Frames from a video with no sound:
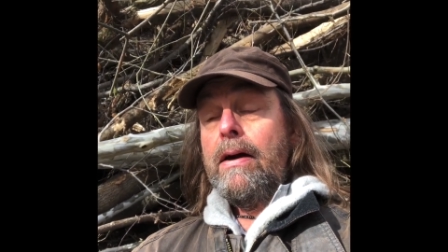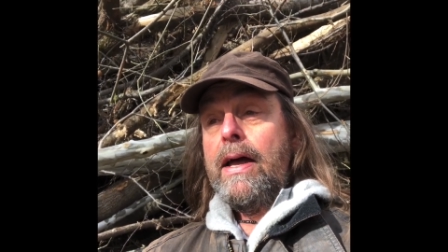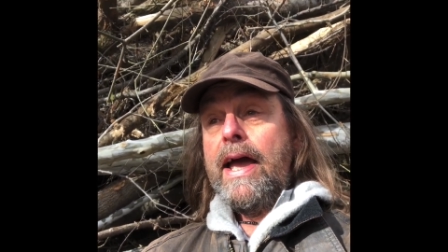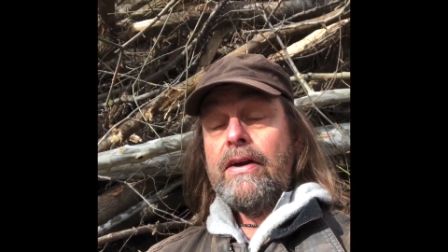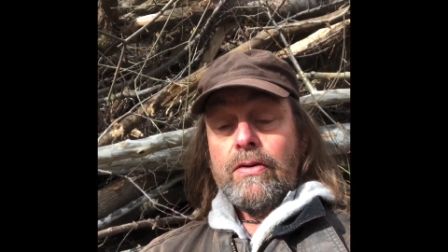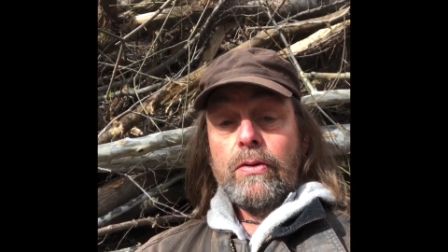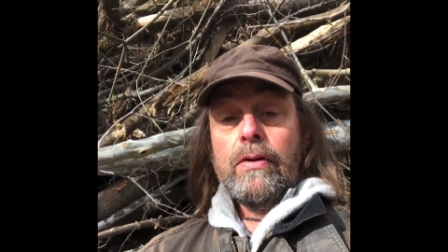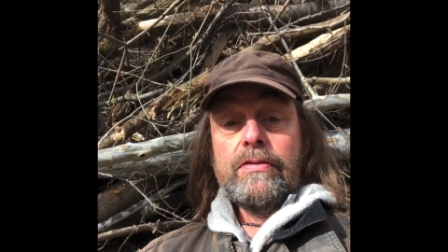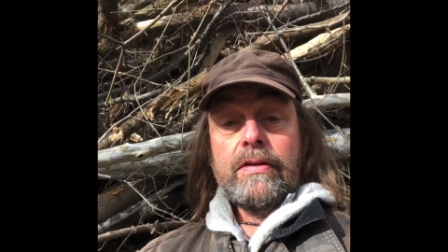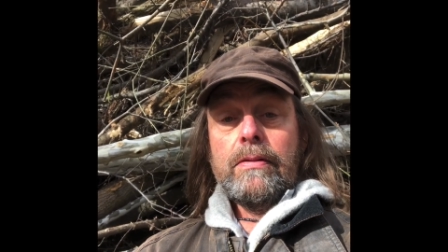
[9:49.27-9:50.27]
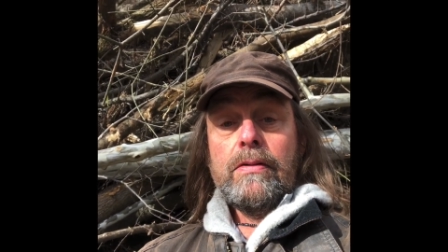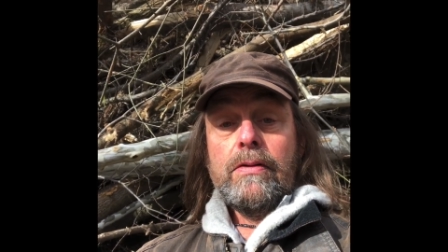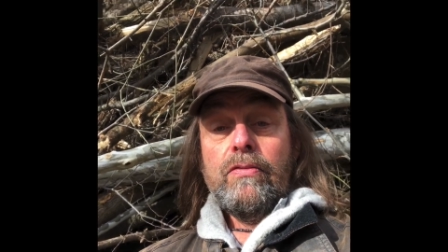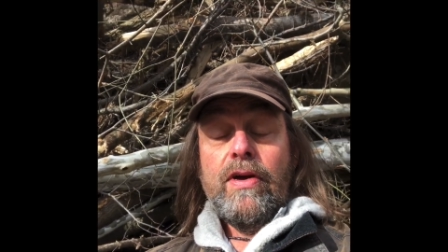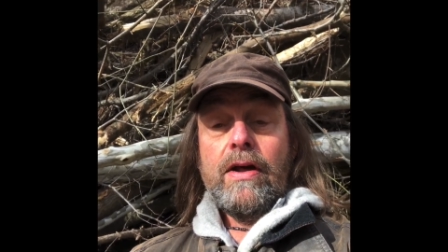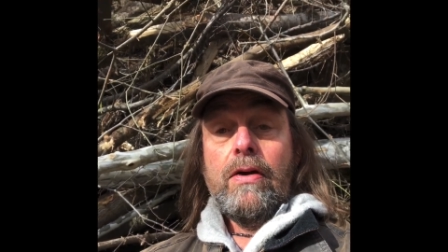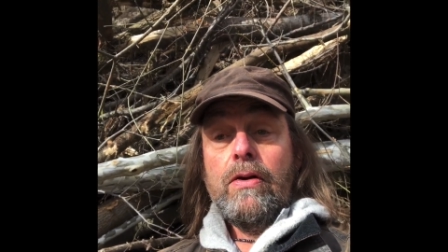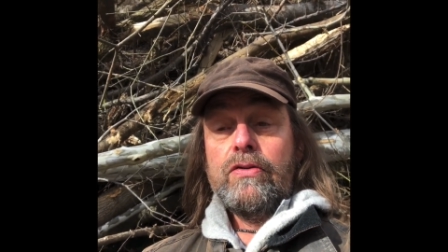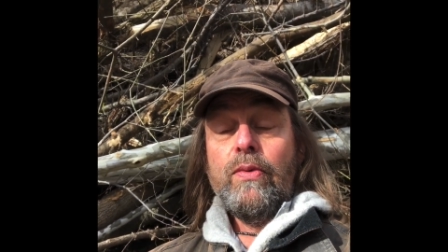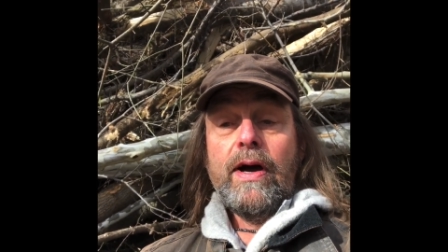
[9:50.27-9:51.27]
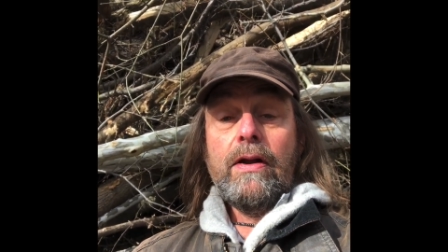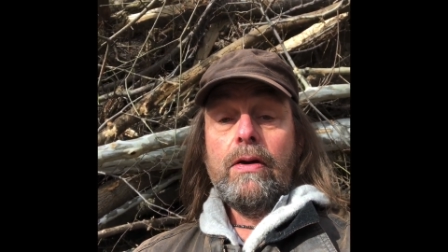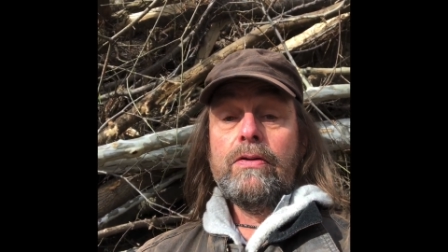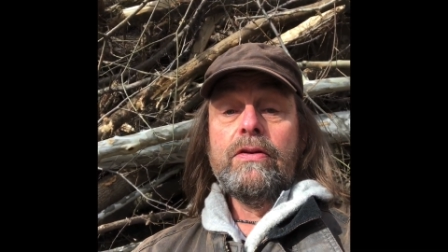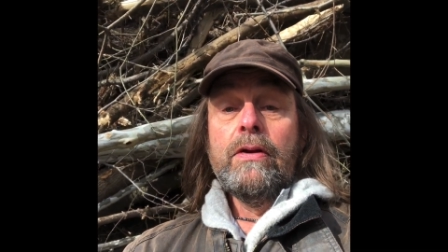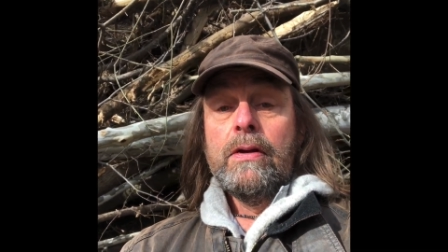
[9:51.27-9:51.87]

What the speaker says: acorns, red oaks, white oaks,